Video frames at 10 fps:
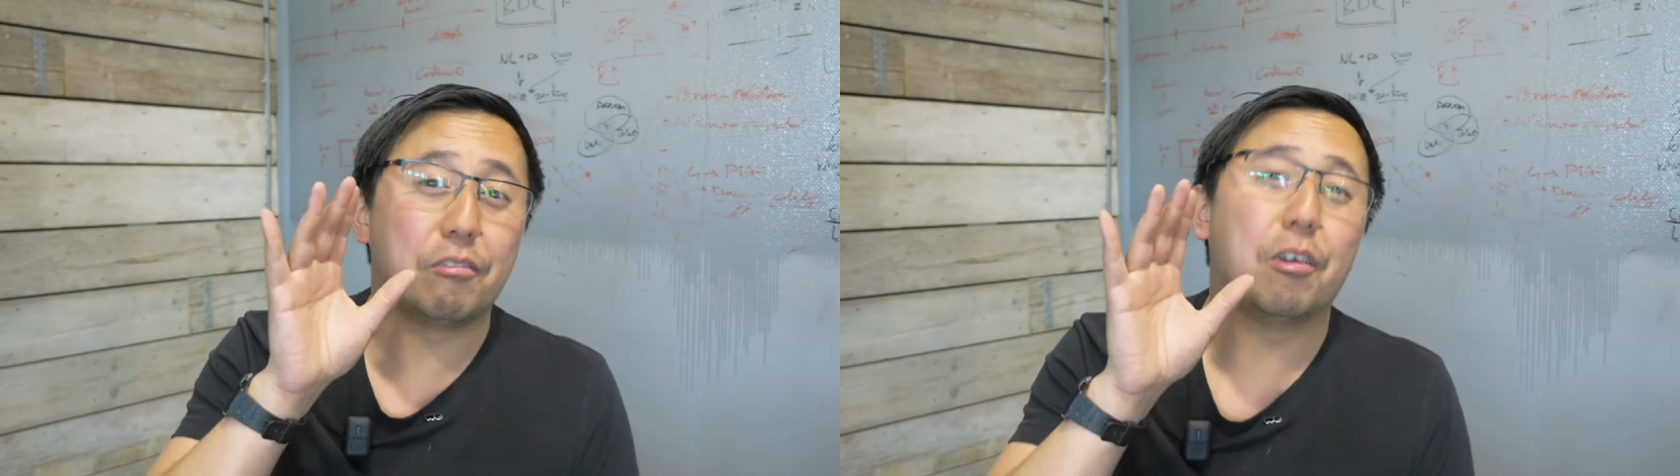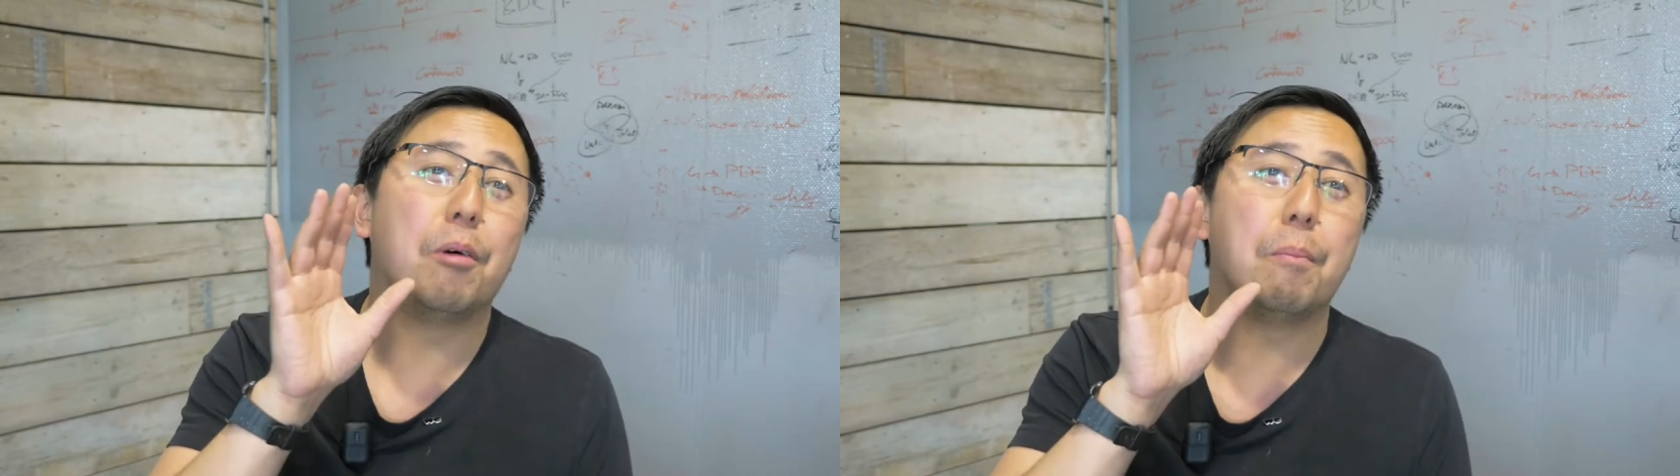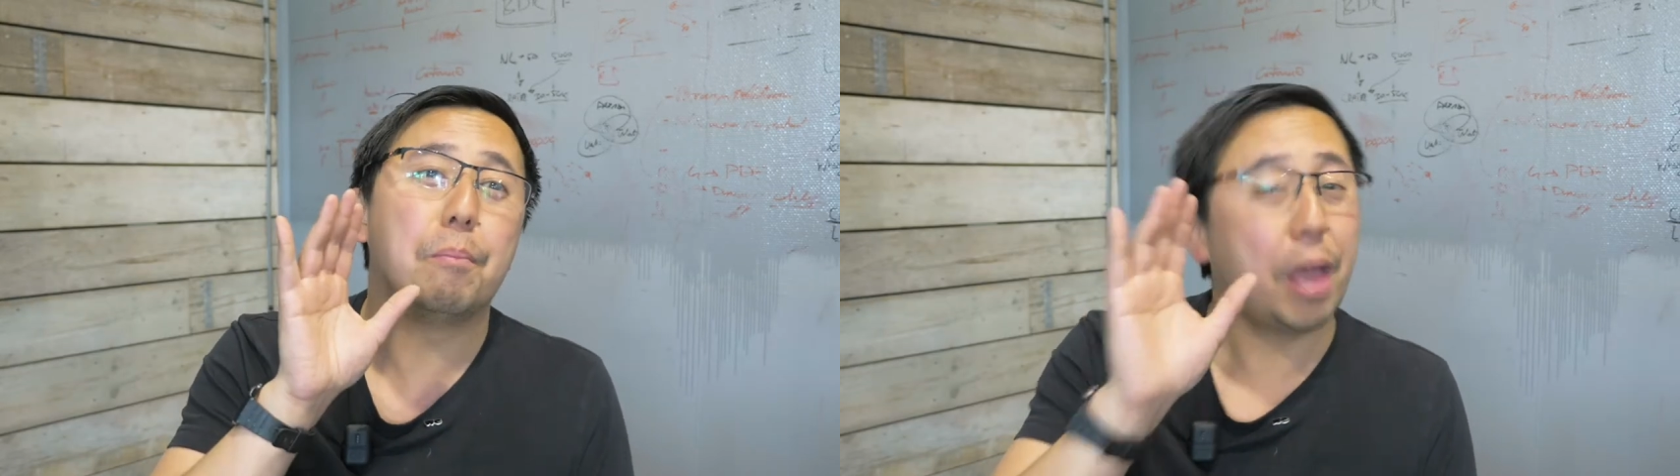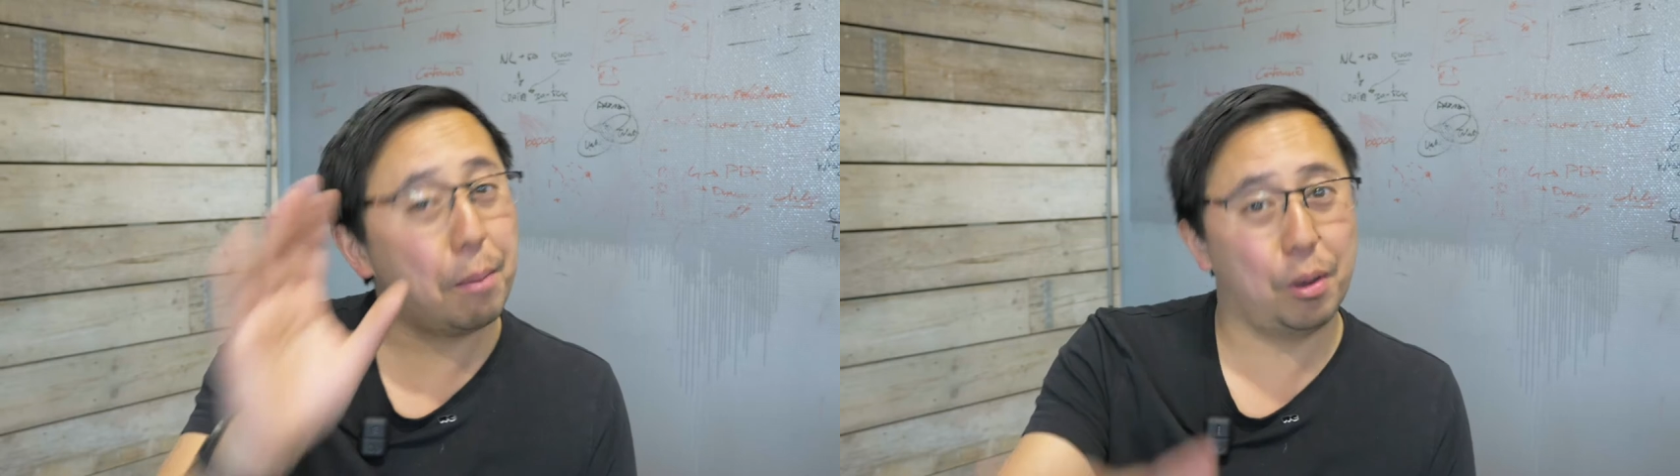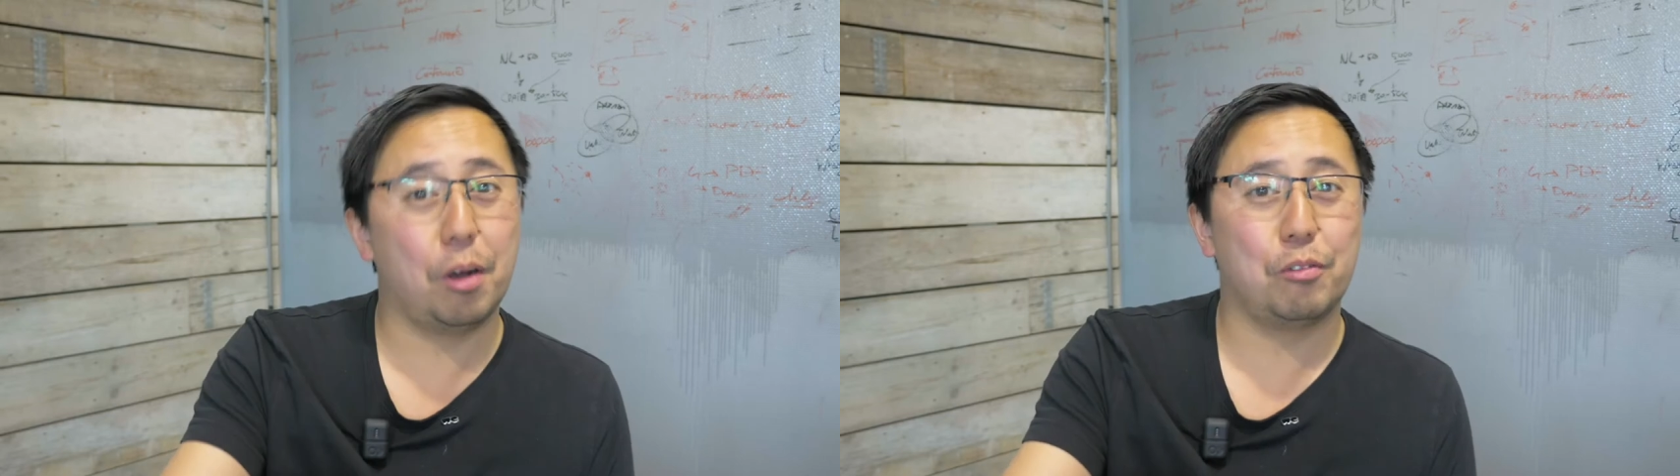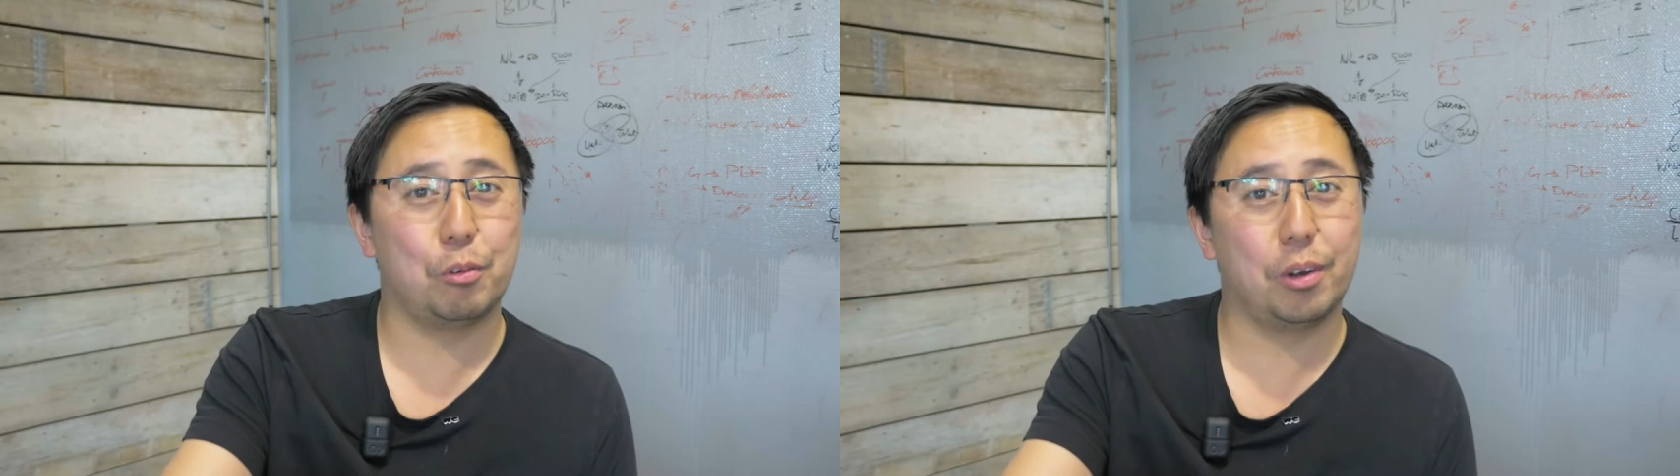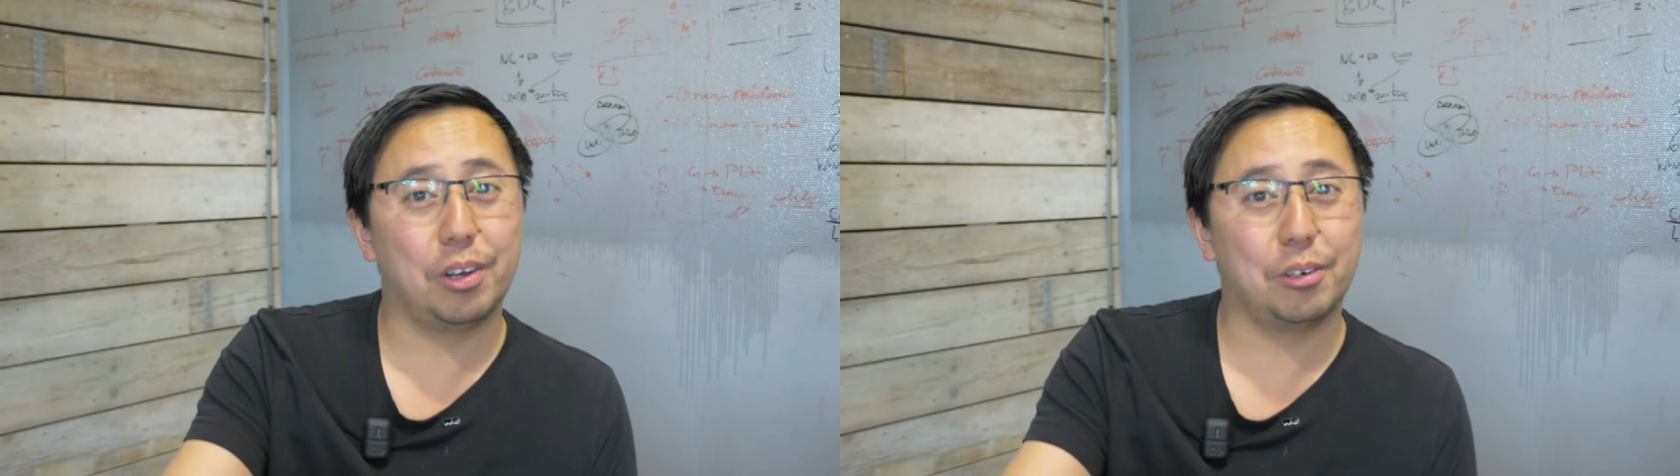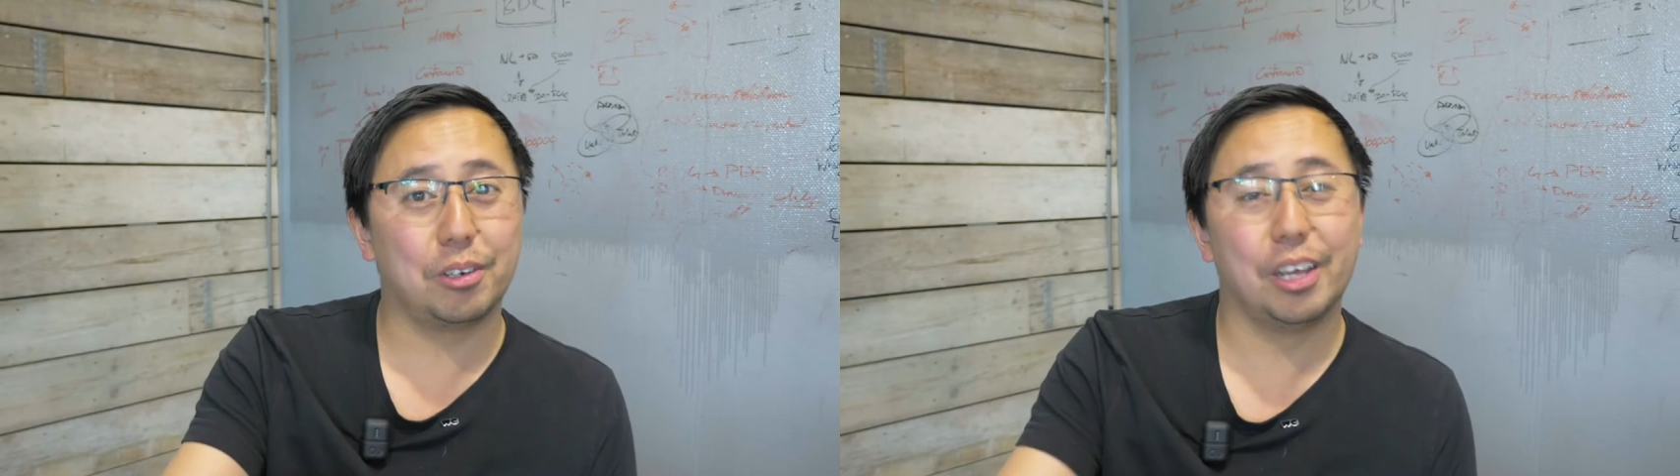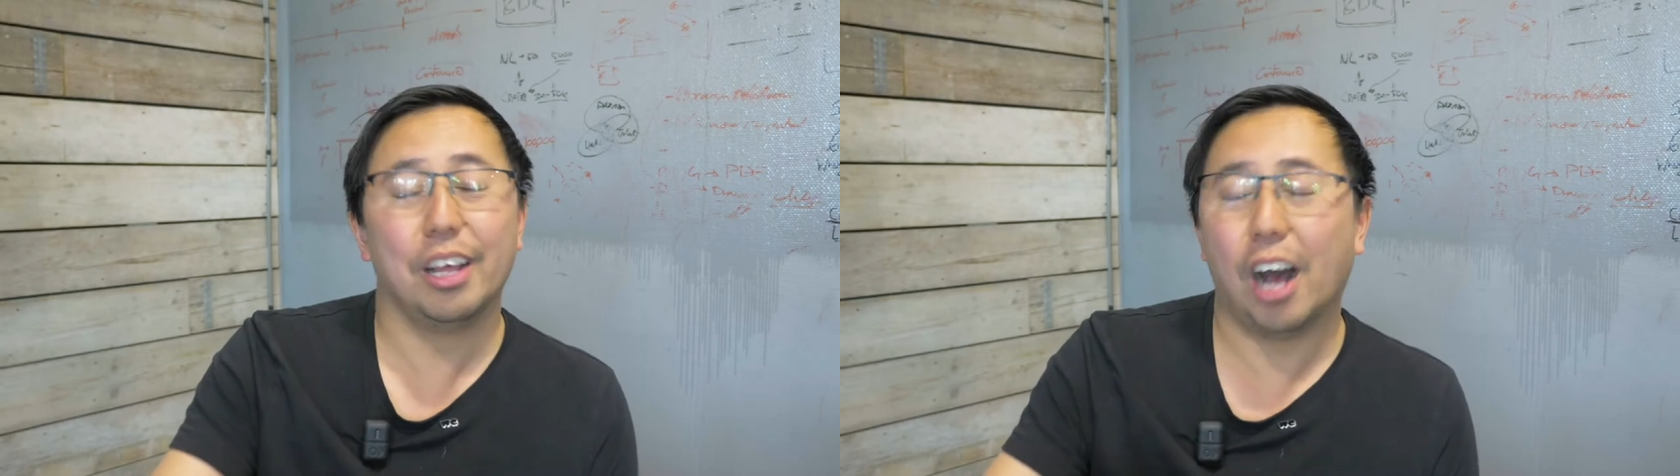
from that part of the world.